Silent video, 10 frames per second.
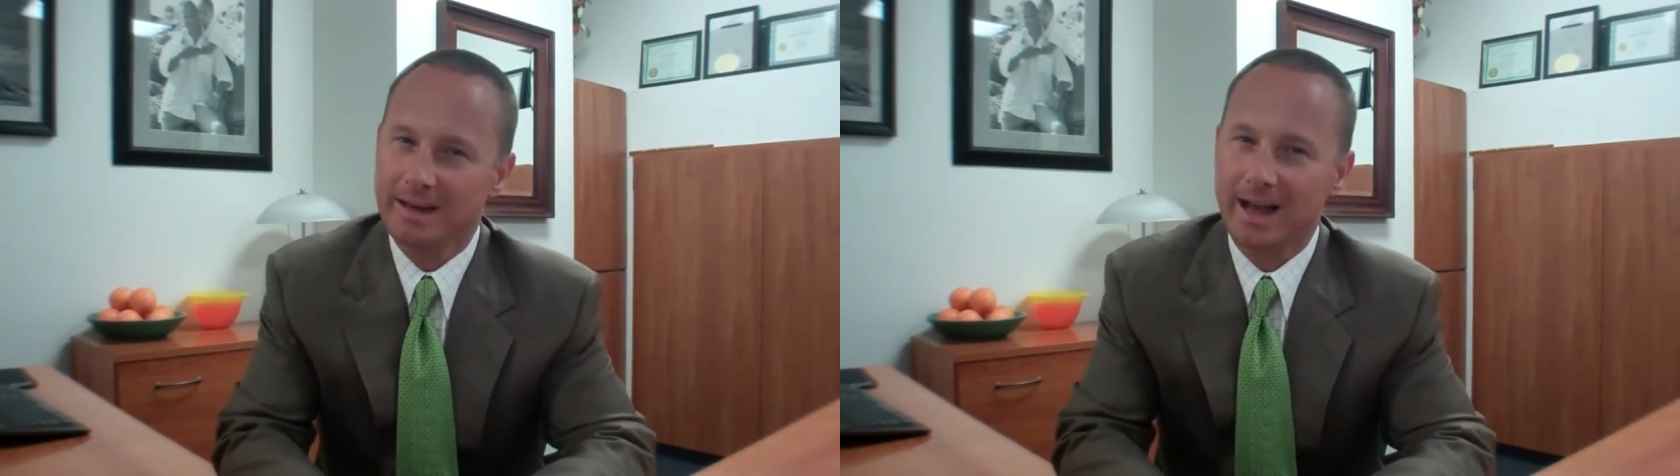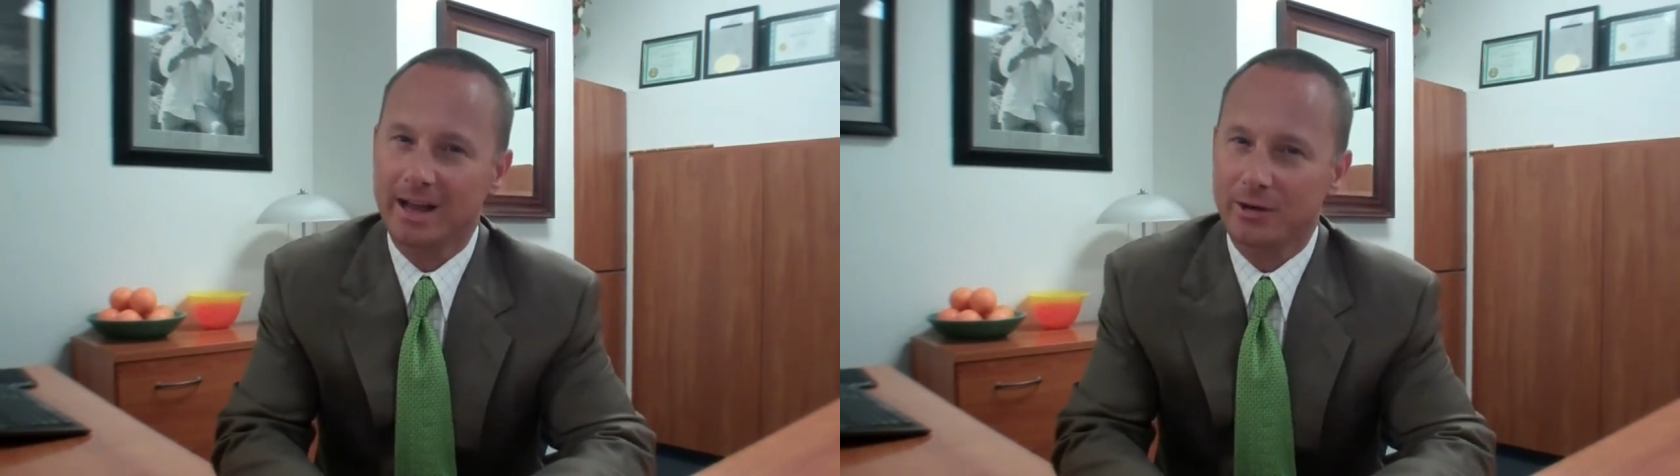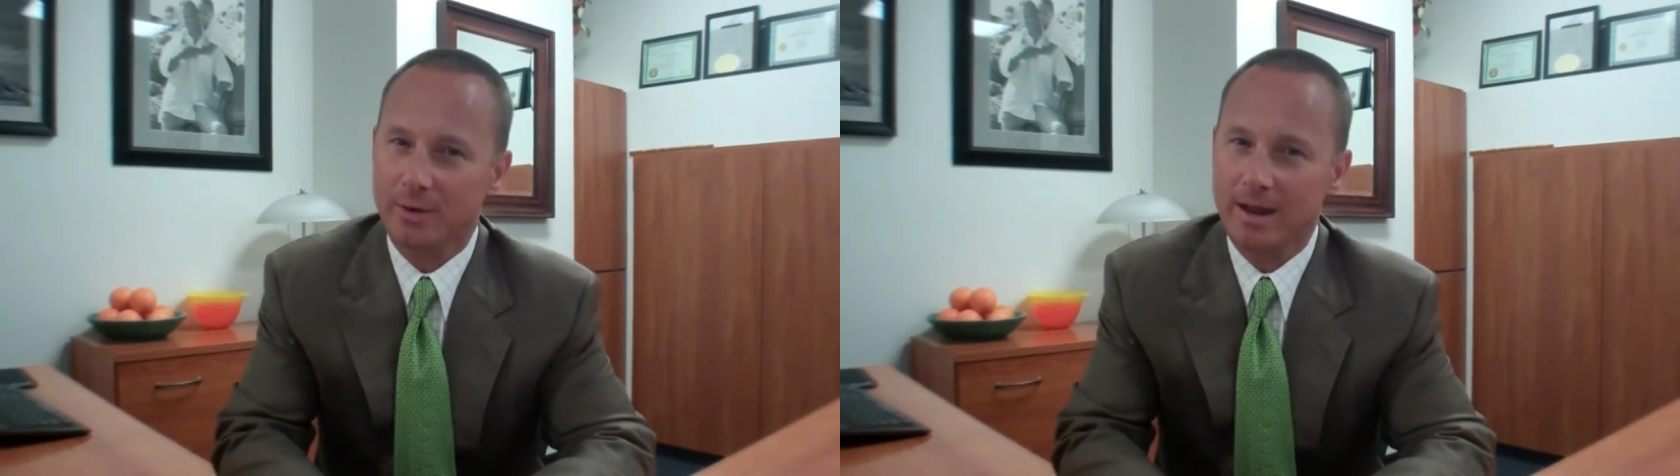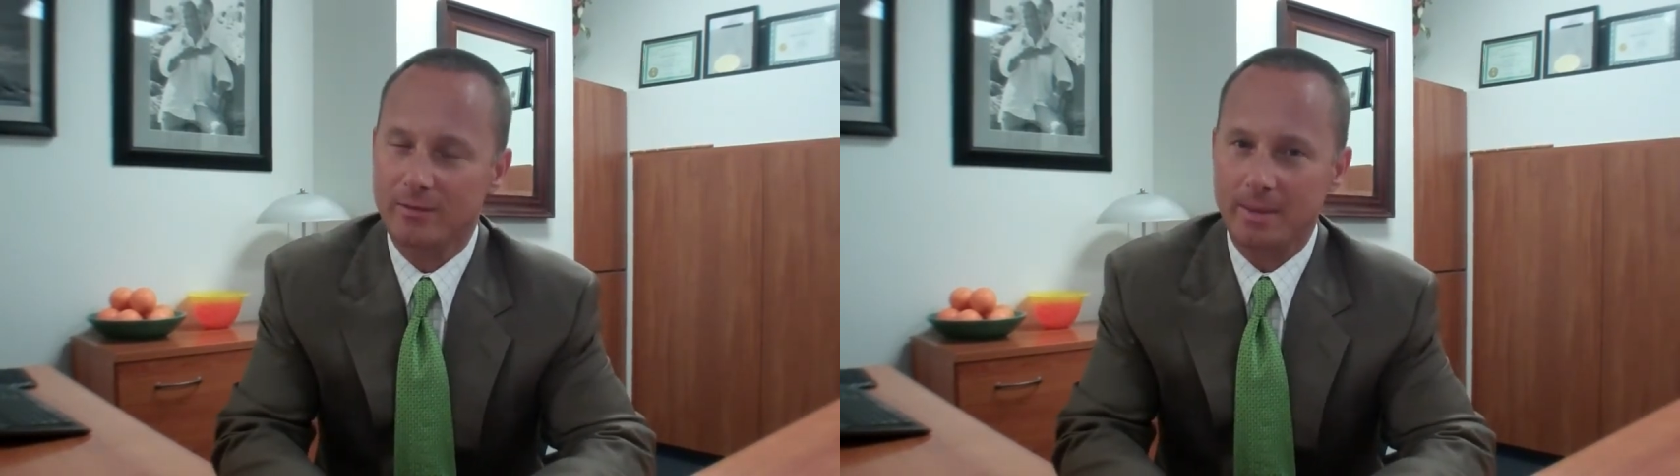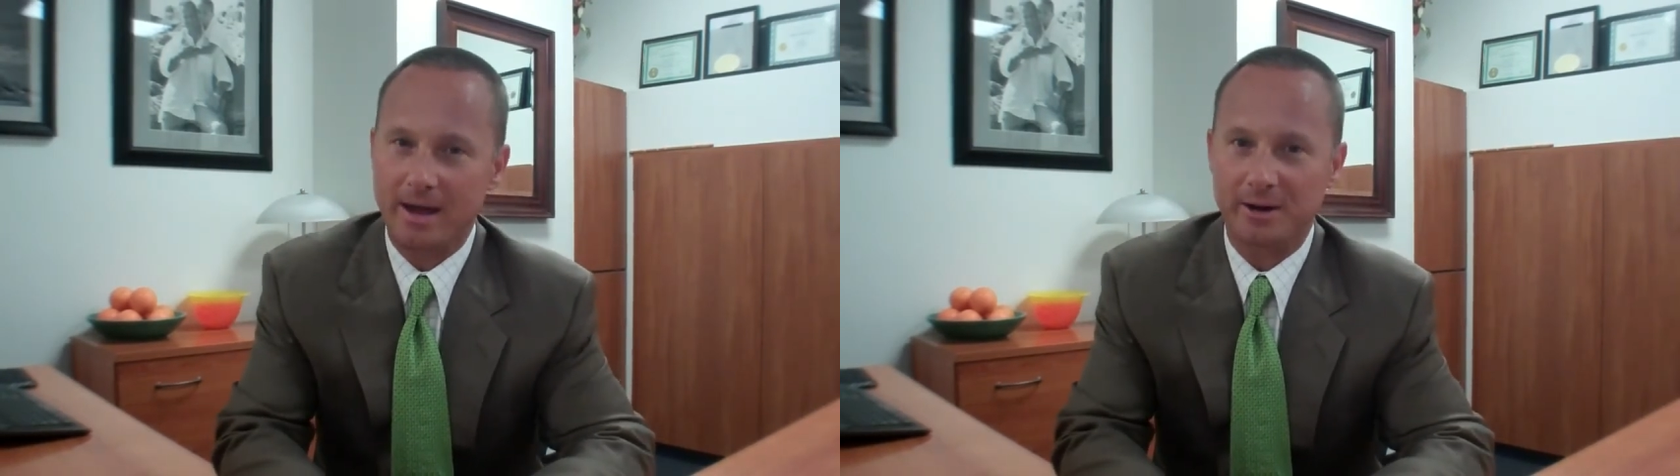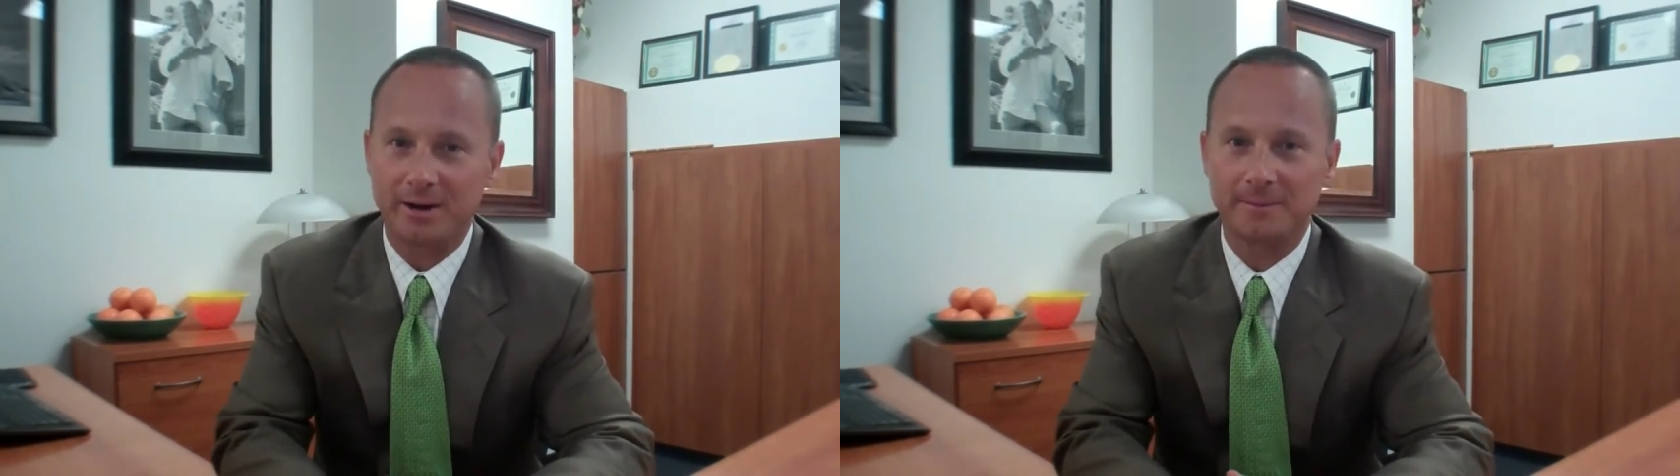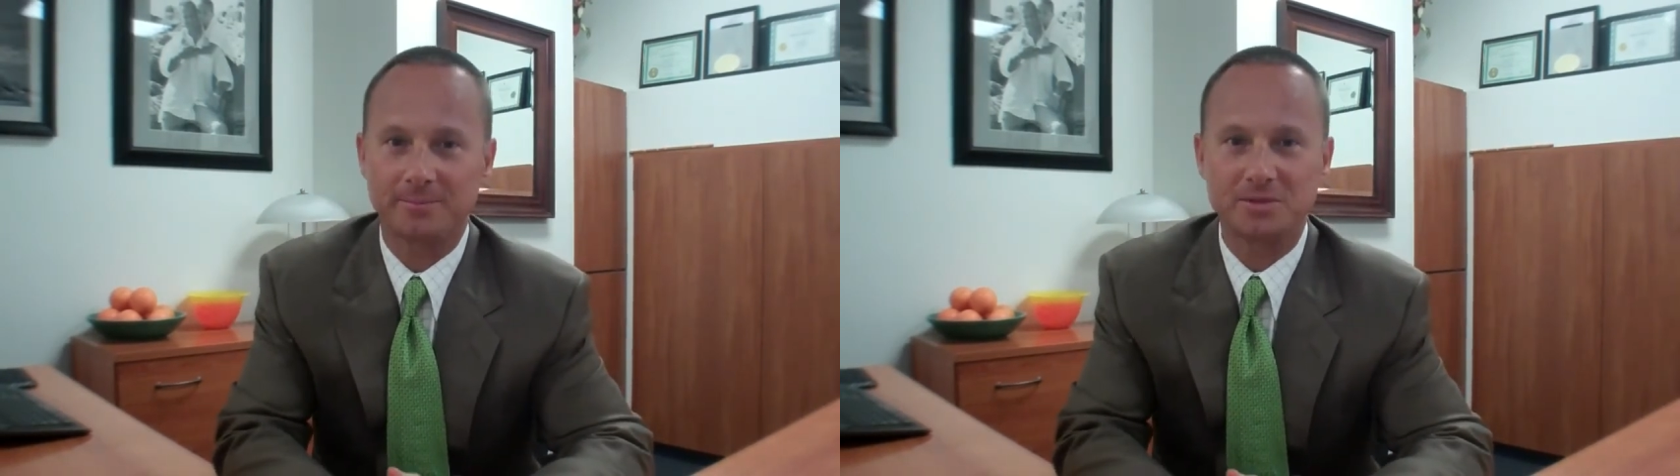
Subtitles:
not going to rave about her.